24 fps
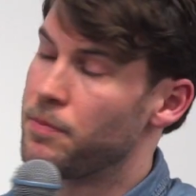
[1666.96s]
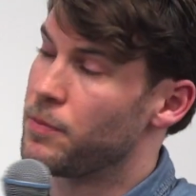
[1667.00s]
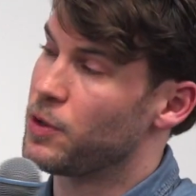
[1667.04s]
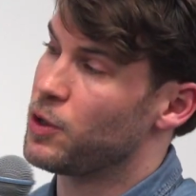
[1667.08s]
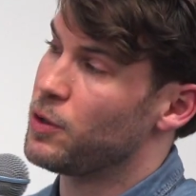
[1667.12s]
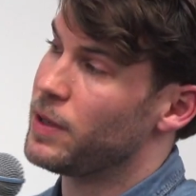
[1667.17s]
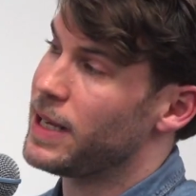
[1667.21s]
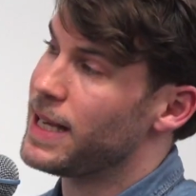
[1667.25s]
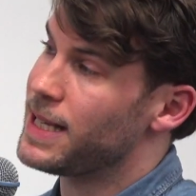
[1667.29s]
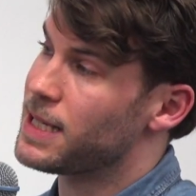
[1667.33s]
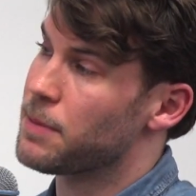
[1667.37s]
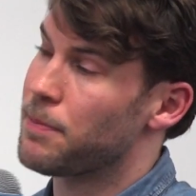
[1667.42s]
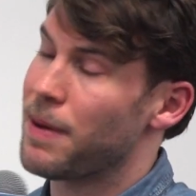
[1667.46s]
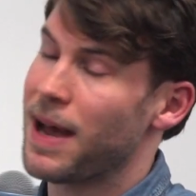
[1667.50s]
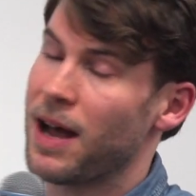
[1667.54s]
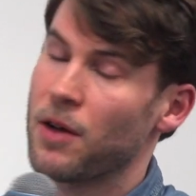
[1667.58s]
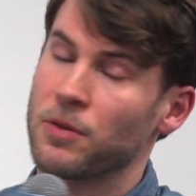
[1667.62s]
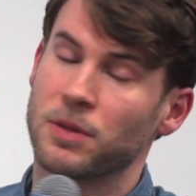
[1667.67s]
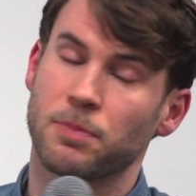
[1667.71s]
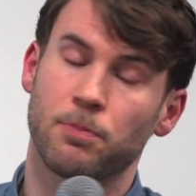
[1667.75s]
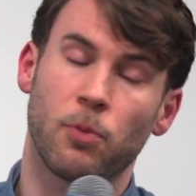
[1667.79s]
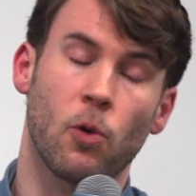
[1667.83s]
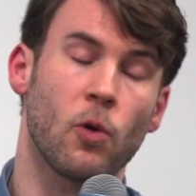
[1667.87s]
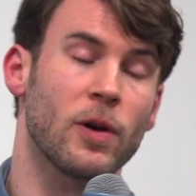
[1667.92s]
You need
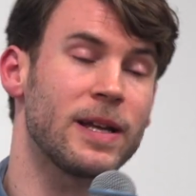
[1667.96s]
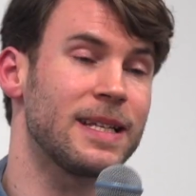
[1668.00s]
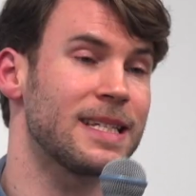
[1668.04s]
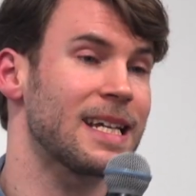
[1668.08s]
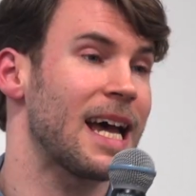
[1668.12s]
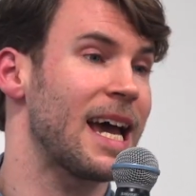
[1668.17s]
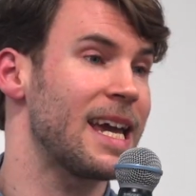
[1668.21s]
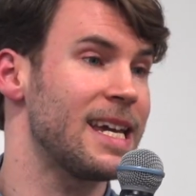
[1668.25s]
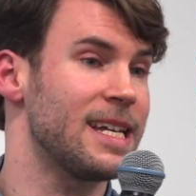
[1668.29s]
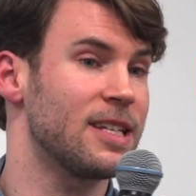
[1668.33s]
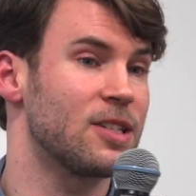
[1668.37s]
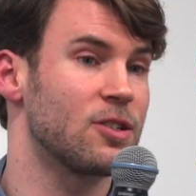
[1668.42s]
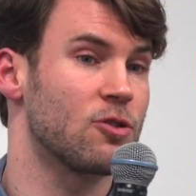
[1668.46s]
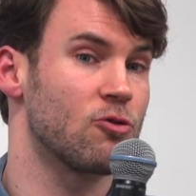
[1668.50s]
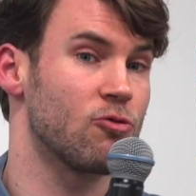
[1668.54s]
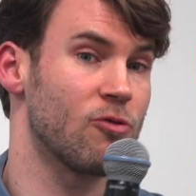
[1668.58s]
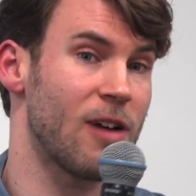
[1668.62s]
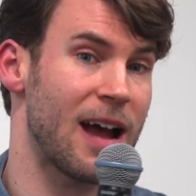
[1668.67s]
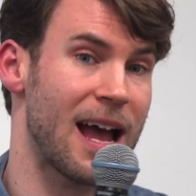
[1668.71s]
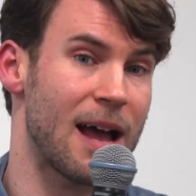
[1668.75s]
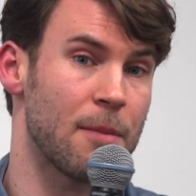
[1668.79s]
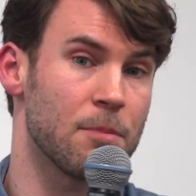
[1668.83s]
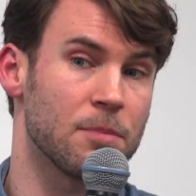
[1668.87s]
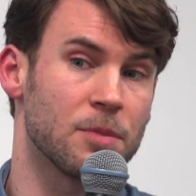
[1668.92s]
about 0.8
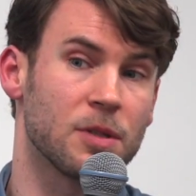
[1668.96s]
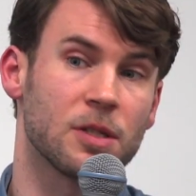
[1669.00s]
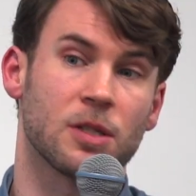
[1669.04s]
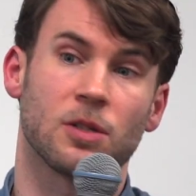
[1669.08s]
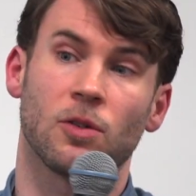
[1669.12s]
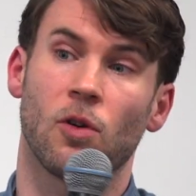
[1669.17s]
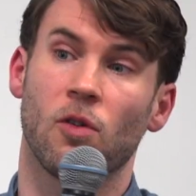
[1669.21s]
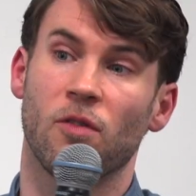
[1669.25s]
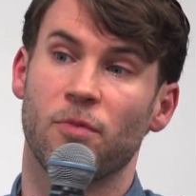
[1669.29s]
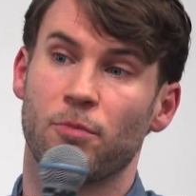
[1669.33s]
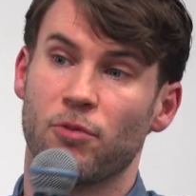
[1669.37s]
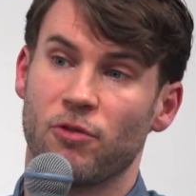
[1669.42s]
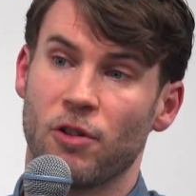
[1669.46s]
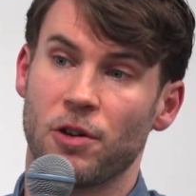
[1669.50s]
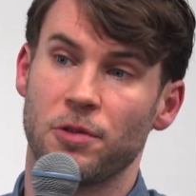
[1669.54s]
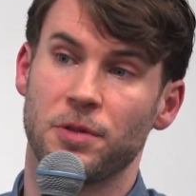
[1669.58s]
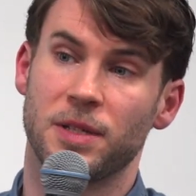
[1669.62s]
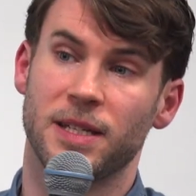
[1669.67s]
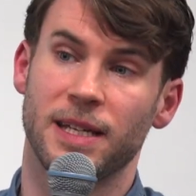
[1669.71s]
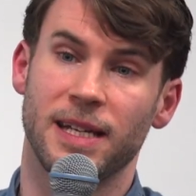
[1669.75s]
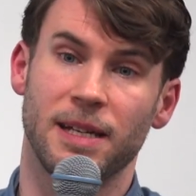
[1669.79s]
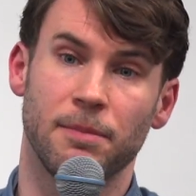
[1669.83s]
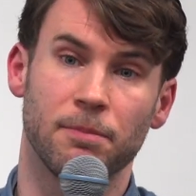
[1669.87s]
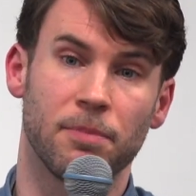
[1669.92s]
grams of
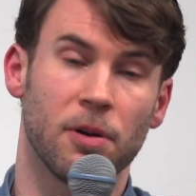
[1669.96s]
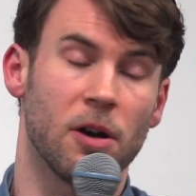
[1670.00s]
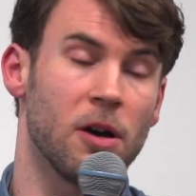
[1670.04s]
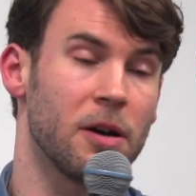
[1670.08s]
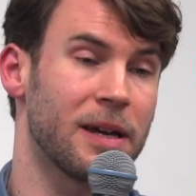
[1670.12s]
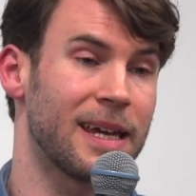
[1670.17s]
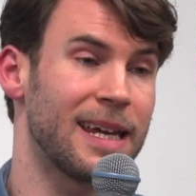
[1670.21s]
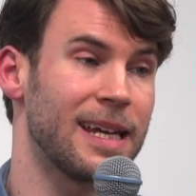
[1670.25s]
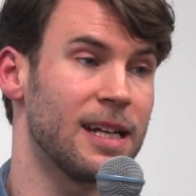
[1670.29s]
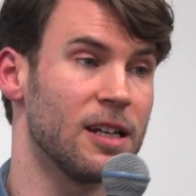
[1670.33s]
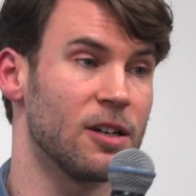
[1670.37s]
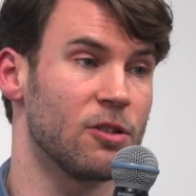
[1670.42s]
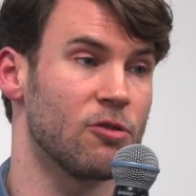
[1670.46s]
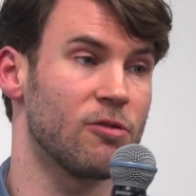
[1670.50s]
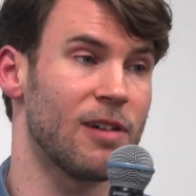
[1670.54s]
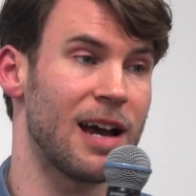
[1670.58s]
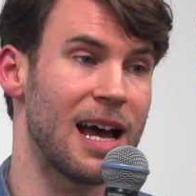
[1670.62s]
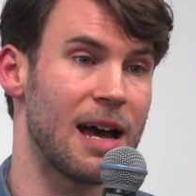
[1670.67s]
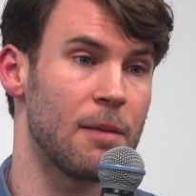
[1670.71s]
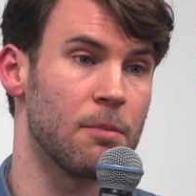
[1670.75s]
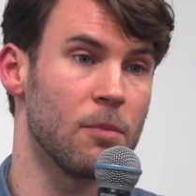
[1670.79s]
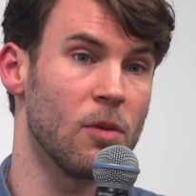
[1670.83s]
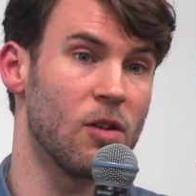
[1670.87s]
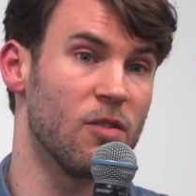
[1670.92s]
protein per
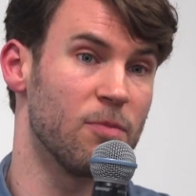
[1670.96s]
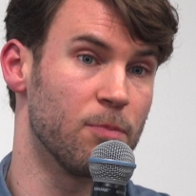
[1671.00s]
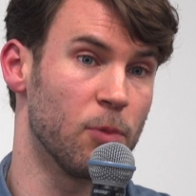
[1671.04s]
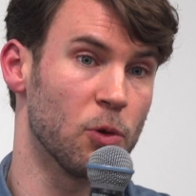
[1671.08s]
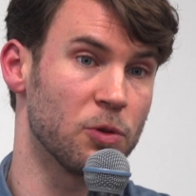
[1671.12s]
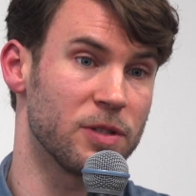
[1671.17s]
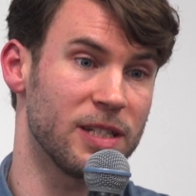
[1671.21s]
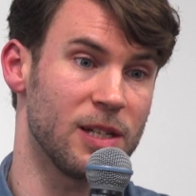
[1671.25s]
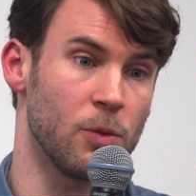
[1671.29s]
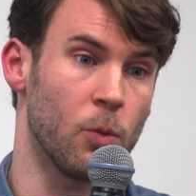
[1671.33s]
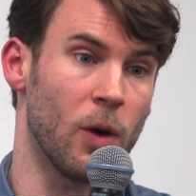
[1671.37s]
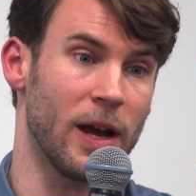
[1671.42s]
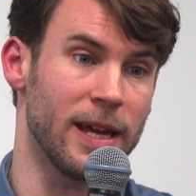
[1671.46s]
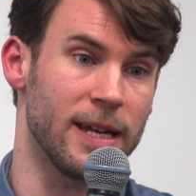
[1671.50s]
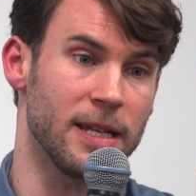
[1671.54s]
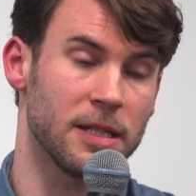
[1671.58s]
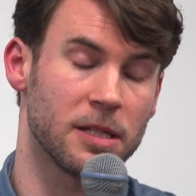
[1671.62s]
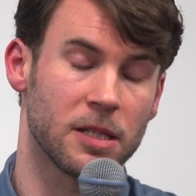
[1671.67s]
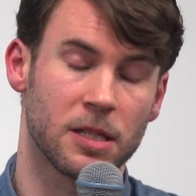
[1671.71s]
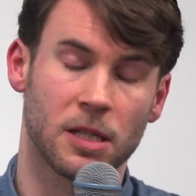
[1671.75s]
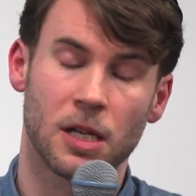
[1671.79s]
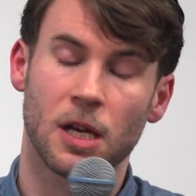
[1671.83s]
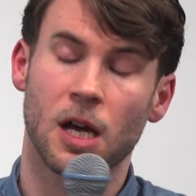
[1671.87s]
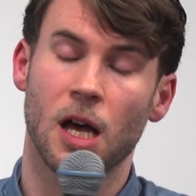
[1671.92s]
kilogram of body
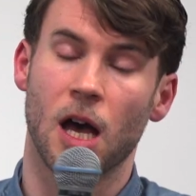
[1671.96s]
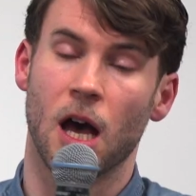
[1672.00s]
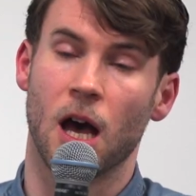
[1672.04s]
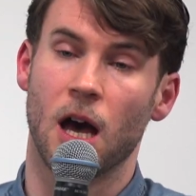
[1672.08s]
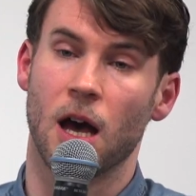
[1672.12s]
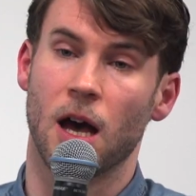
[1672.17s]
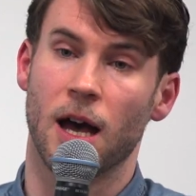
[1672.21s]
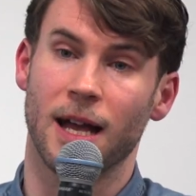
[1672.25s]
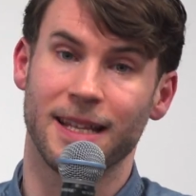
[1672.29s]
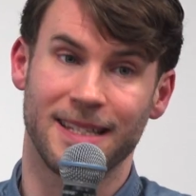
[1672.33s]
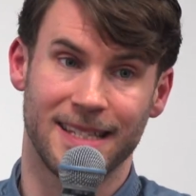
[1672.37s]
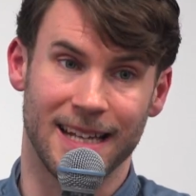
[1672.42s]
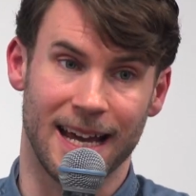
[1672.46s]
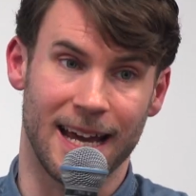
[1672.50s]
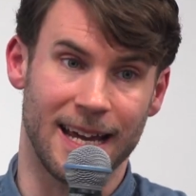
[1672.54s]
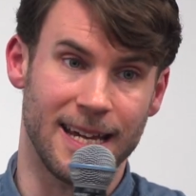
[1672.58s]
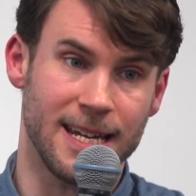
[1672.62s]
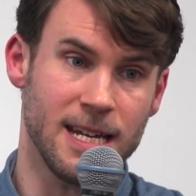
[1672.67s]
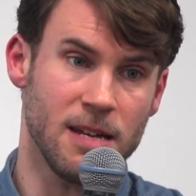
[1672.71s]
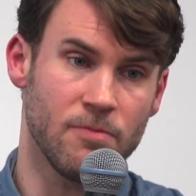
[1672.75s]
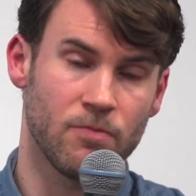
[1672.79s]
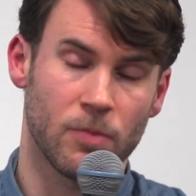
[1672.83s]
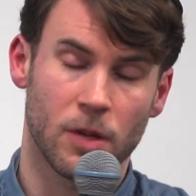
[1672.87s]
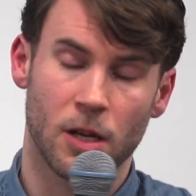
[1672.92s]
weight a
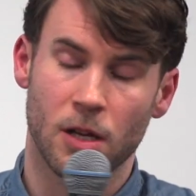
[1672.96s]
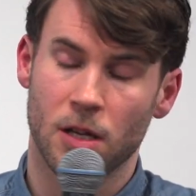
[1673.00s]
day.